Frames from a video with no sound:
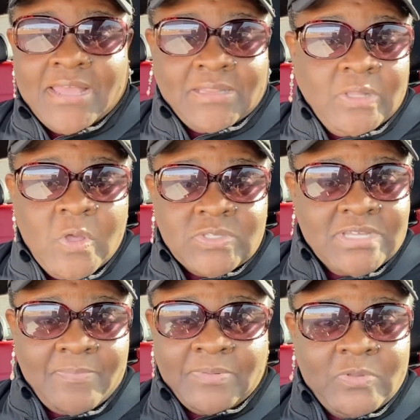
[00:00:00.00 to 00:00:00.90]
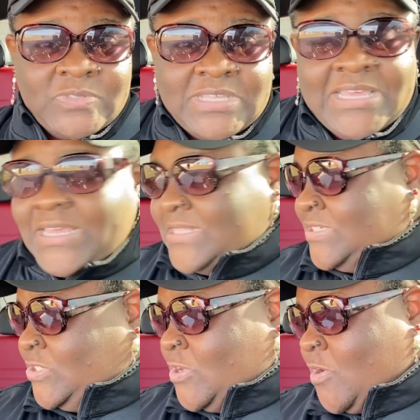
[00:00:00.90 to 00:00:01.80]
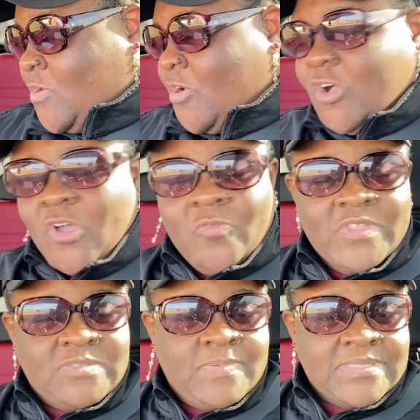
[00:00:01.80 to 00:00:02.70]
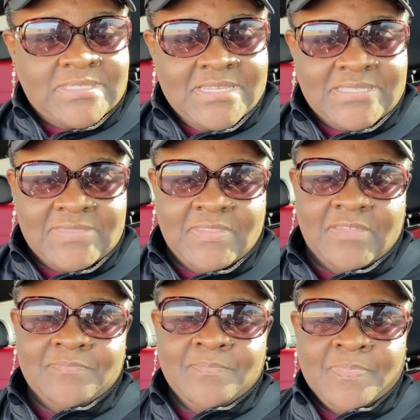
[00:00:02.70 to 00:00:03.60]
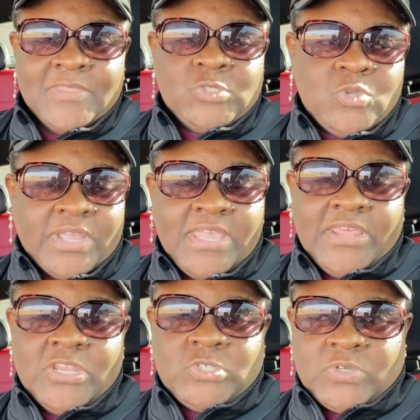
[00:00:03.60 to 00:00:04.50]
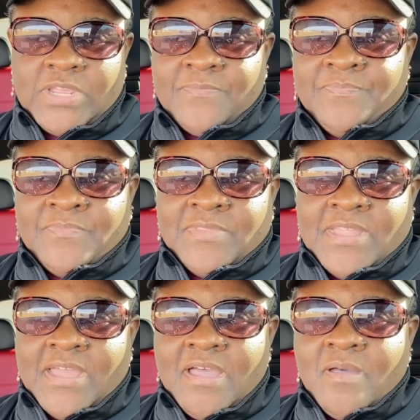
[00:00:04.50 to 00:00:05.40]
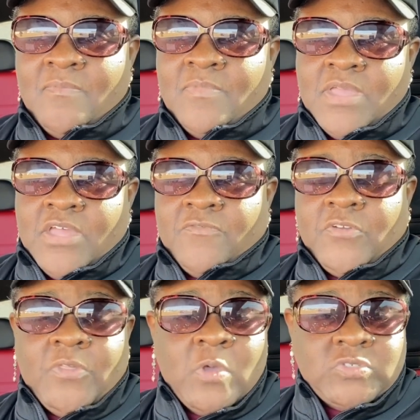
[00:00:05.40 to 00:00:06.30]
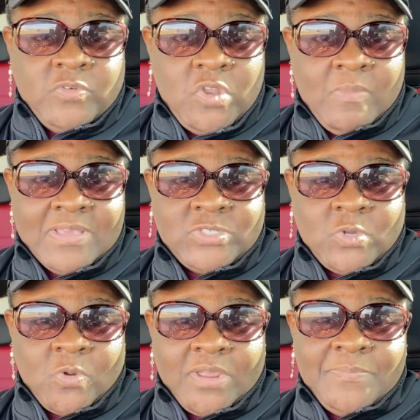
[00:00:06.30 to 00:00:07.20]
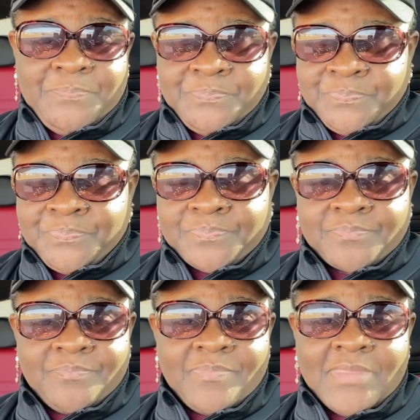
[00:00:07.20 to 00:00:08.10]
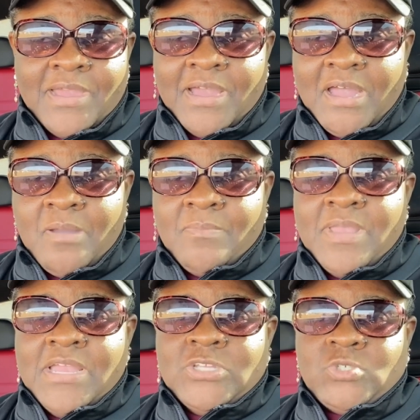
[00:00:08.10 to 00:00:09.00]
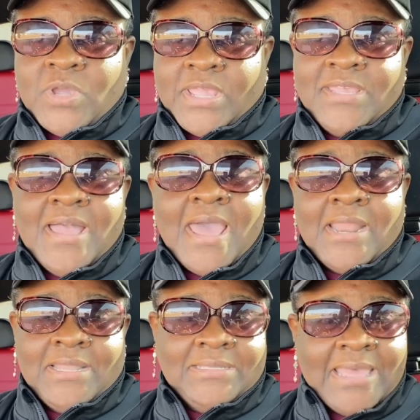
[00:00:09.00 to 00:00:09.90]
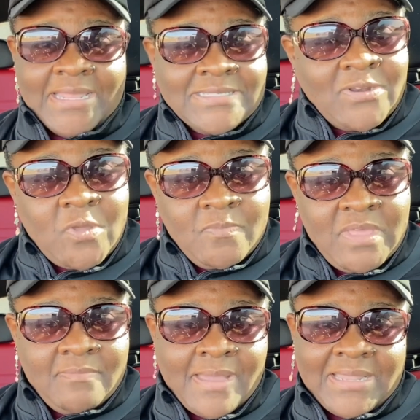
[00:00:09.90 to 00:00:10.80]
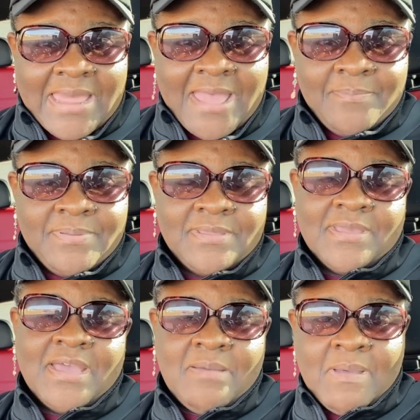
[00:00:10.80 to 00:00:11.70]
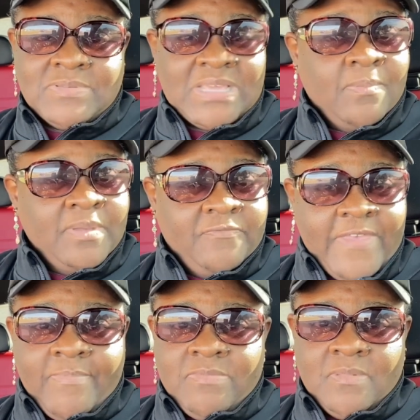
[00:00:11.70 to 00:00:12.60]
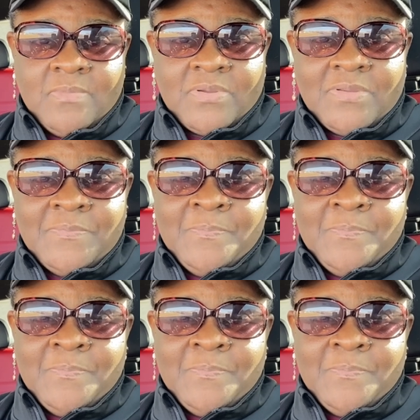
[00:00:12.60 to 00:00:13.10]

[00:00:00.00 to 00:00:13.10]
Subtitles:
closing up loose ends, you know, on this business and the trucking industry. For those of you who know my story, trucking kind of landed in my lap. I was helping a family member,